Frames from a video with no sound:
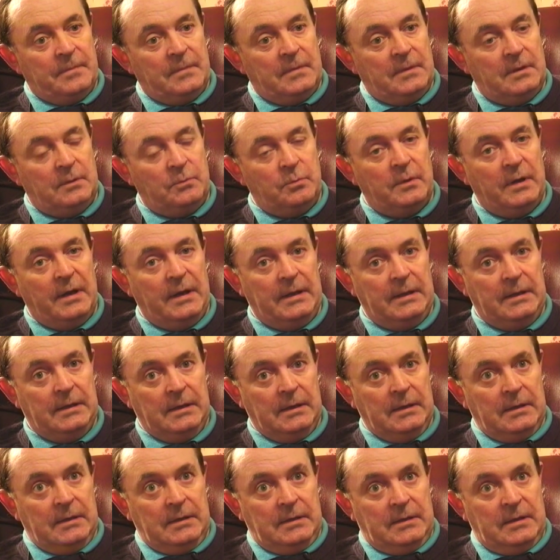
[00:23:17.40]
That while
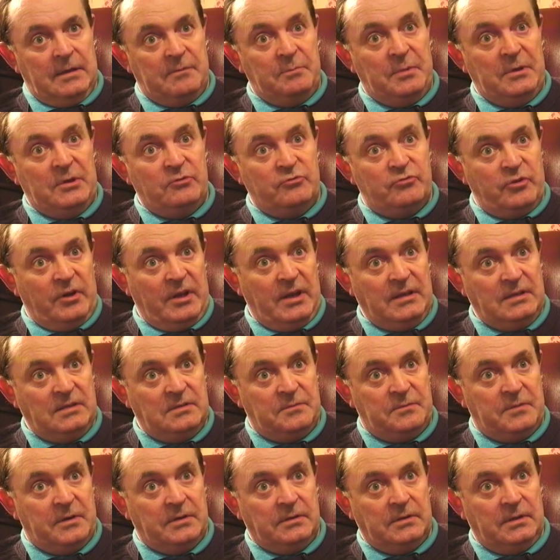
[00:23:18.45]
they've been trained
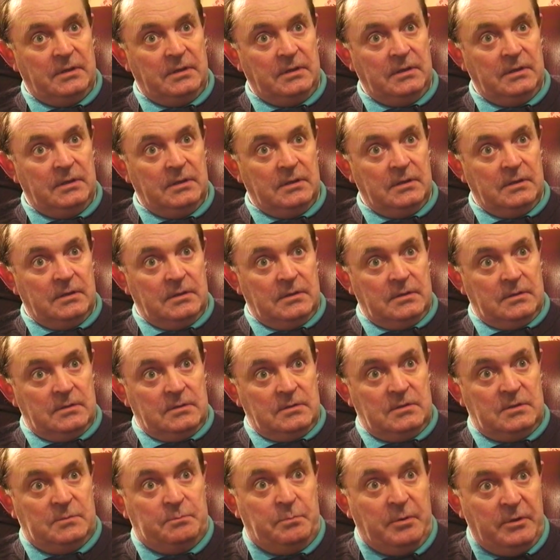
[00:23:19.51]
for the
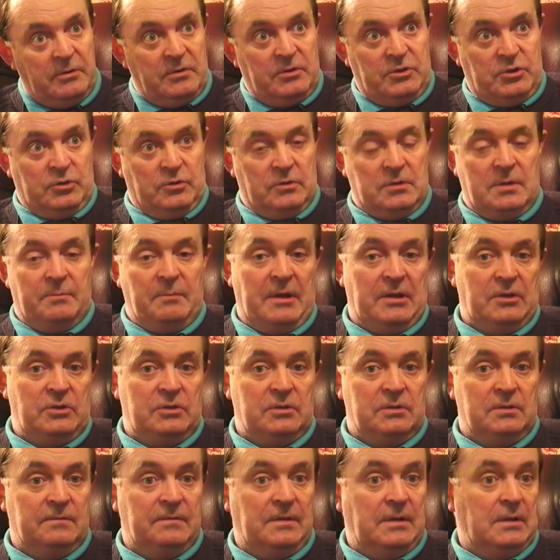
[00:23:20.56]
spiritual
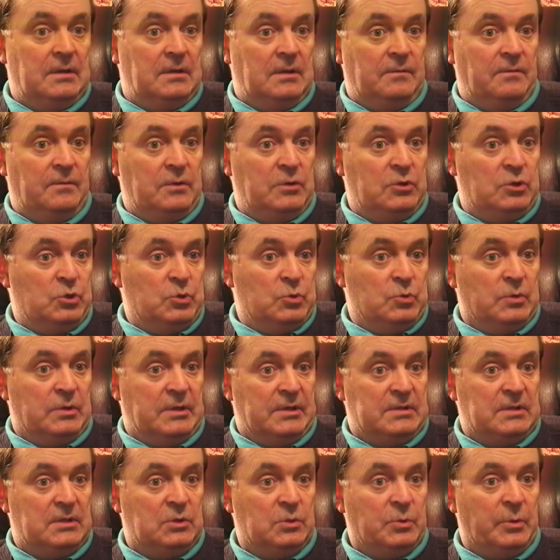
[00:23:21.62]
dimension of the individual,
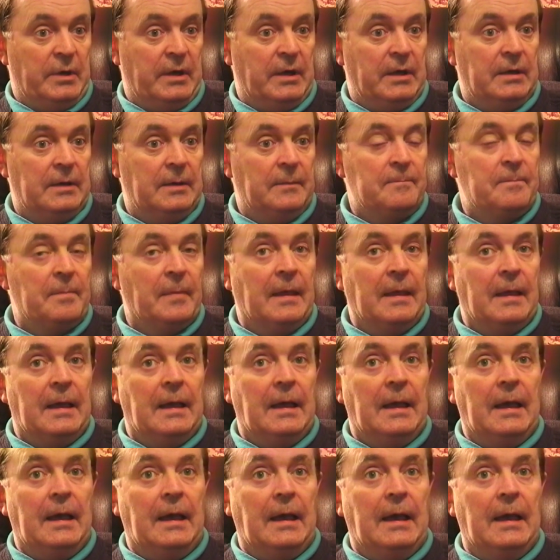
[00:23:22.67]
as it were,
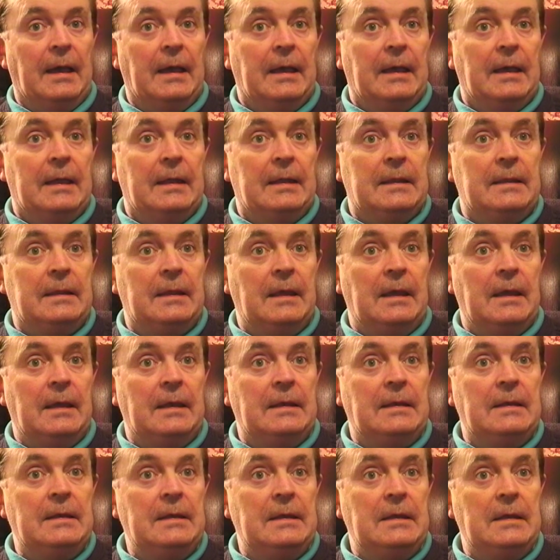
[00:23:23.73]
they
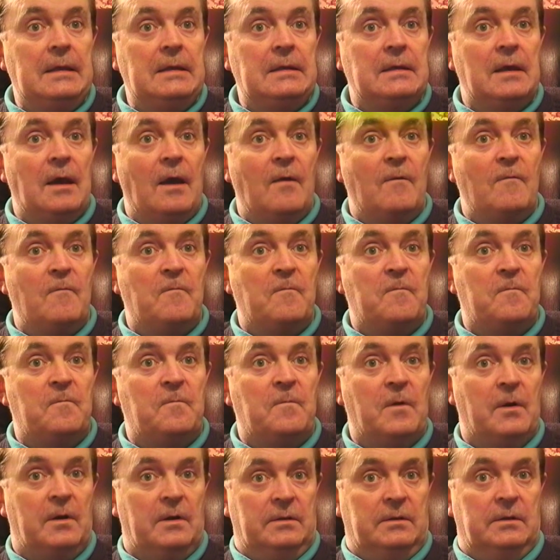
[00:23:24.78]
need
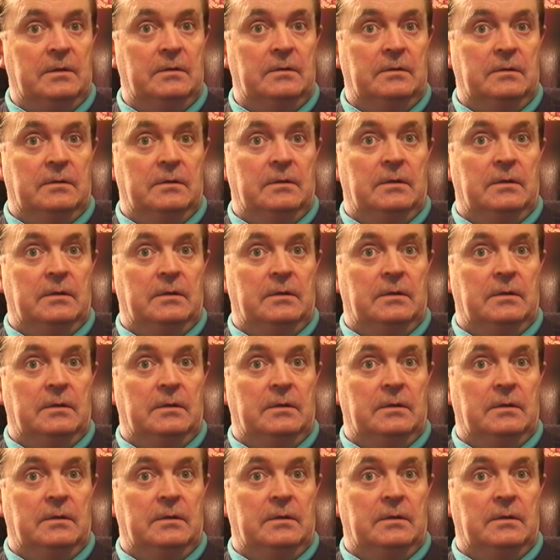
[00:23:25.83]
further